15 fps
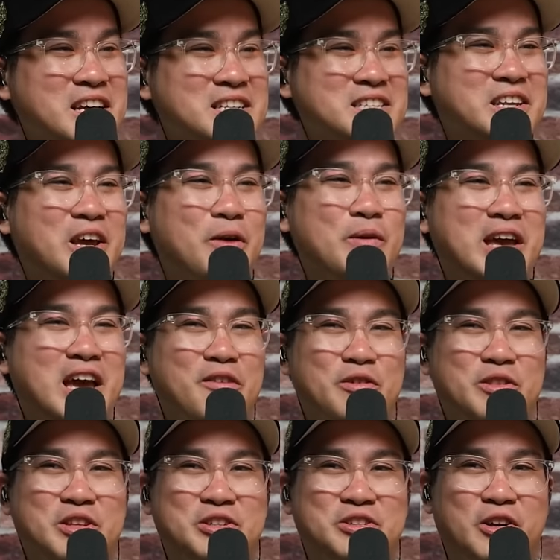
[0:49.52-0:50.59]
today we have at
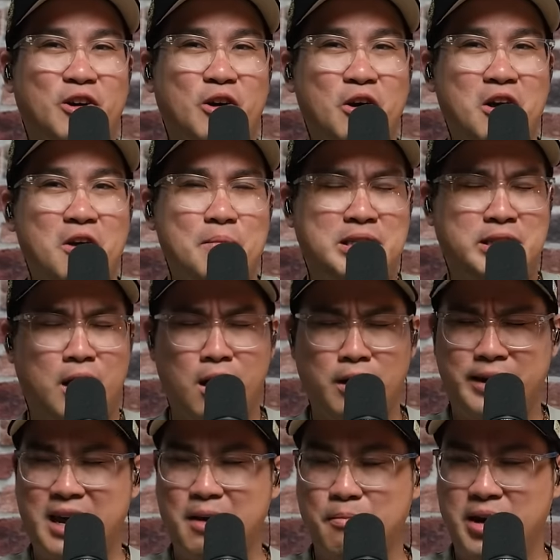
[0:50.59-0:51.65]
the show Mister Ong
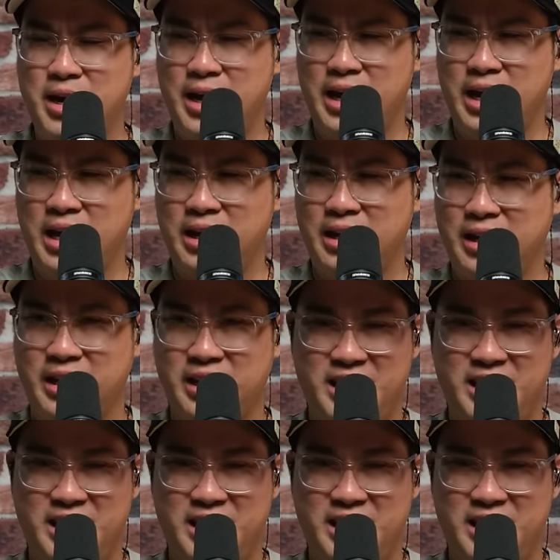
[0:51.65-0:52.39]
Kian Ming.